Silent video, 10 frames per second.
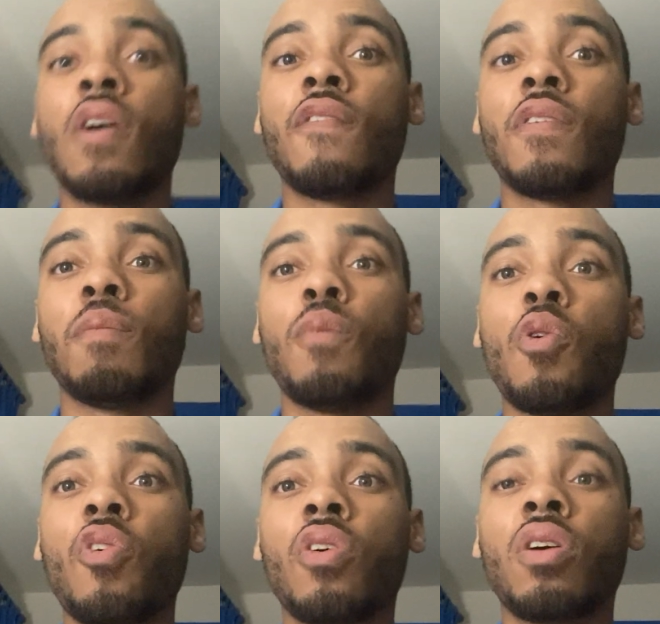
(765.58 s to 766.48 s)
for
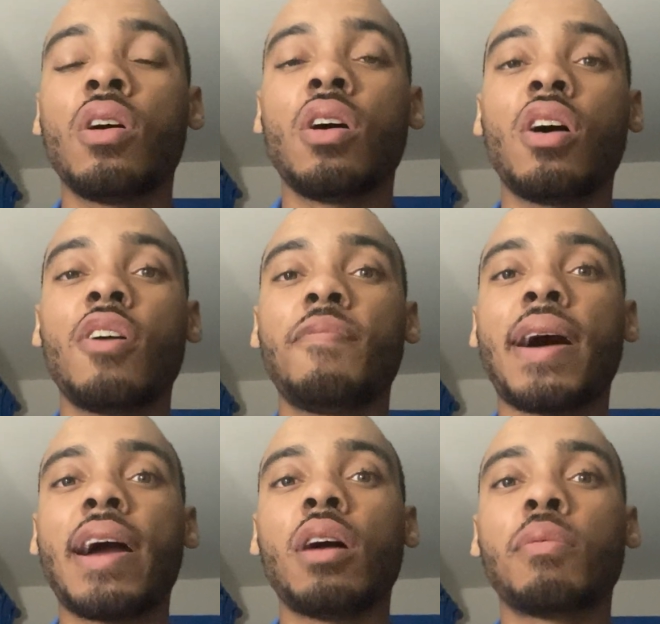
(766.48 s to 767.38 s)
more of
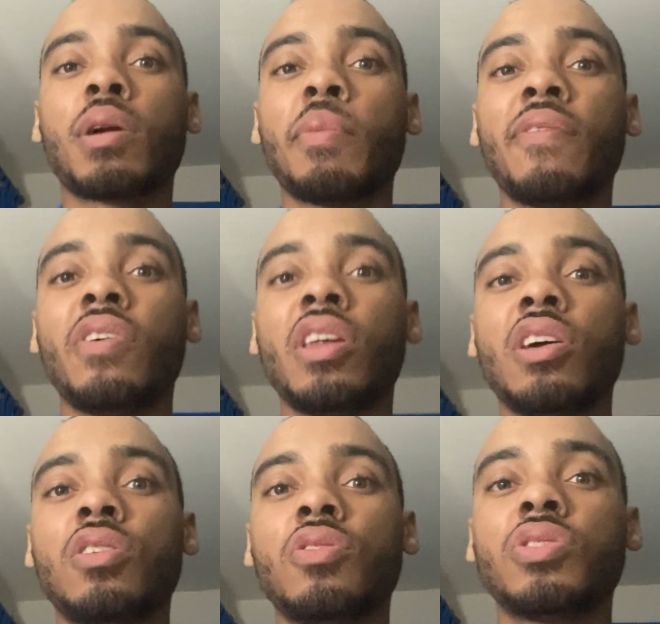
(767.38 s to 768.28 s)
my upcoming
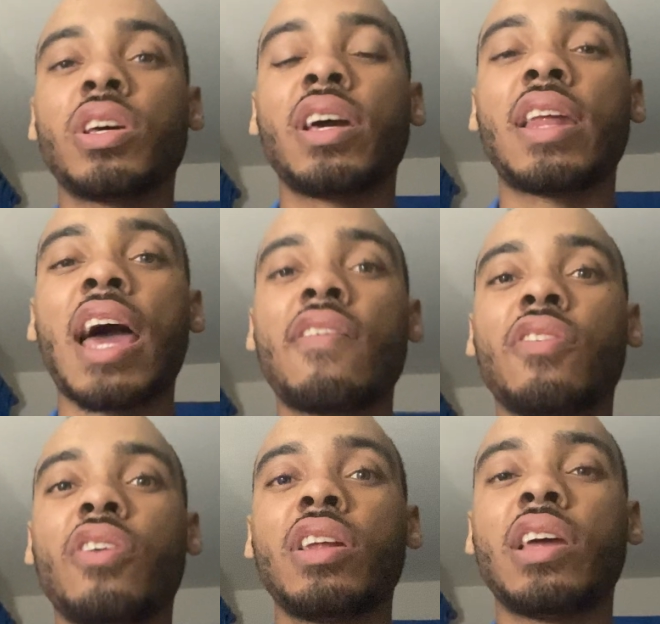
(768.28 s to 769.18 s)
videos. And have a
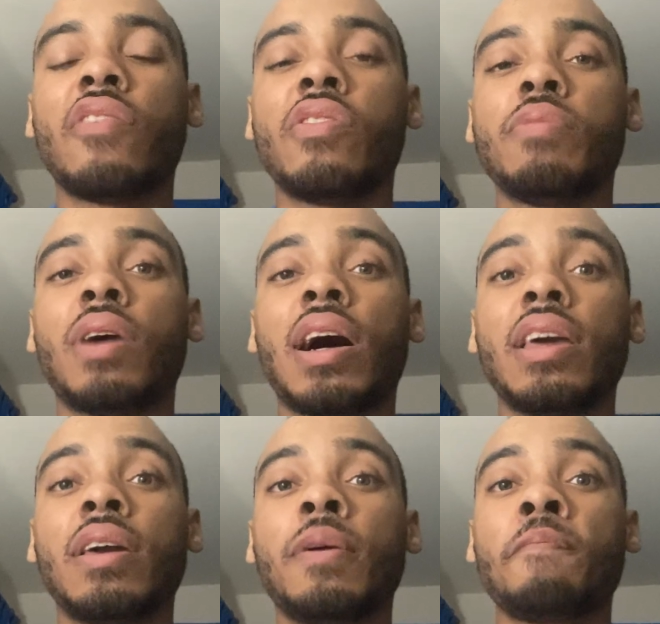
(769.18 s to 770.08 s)
great day,
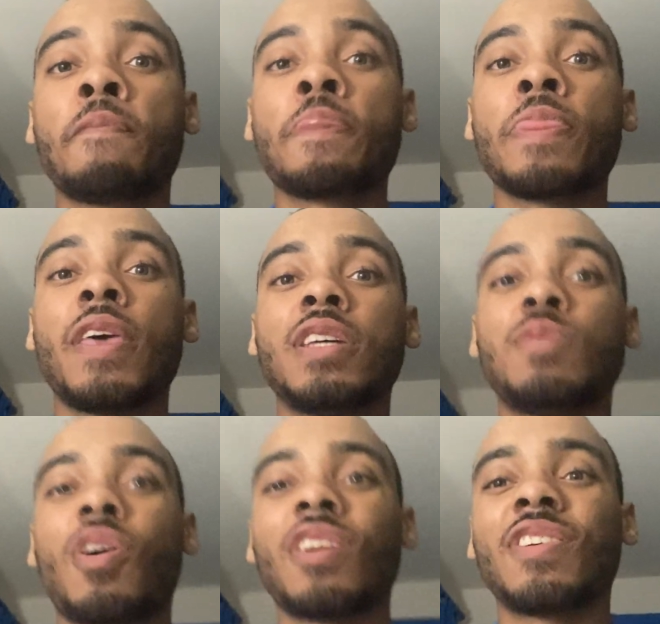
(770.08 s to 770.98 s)
everybody. It's
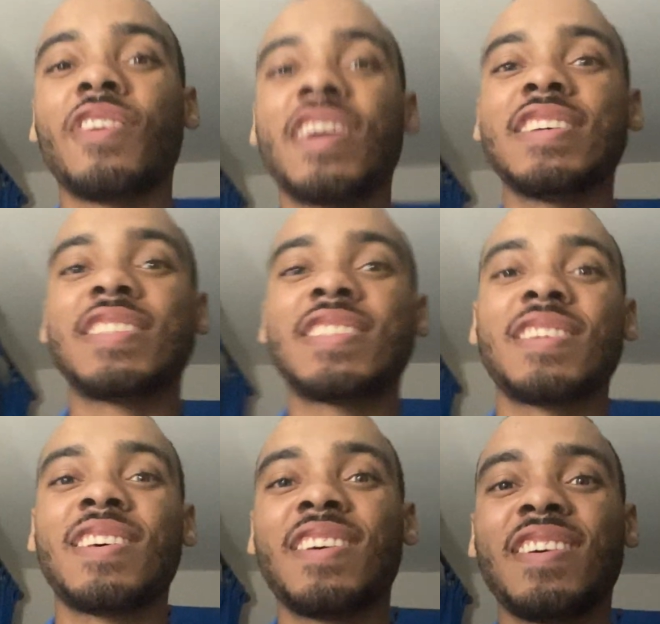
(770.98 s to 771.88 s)
Marc the Greatest.
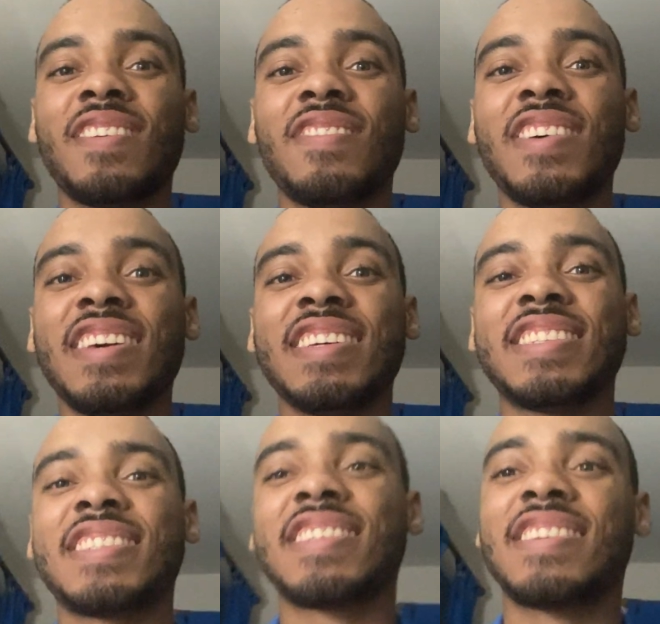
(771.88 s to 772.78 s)

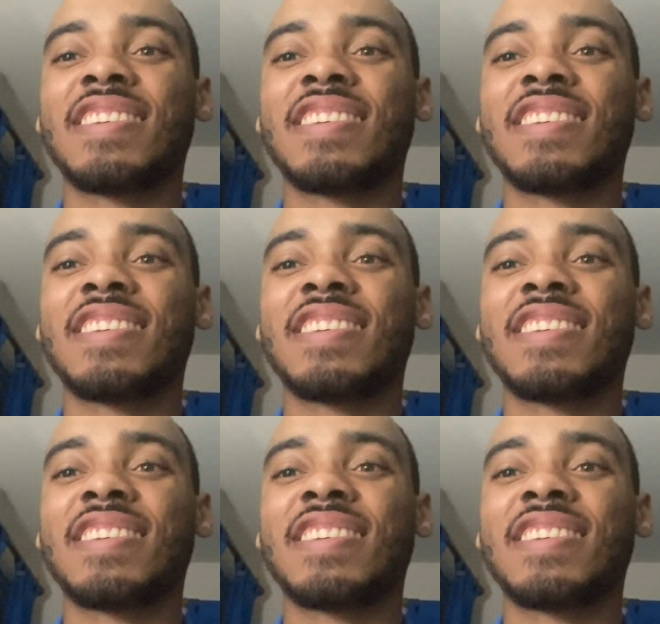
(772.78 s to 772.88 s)
Peace.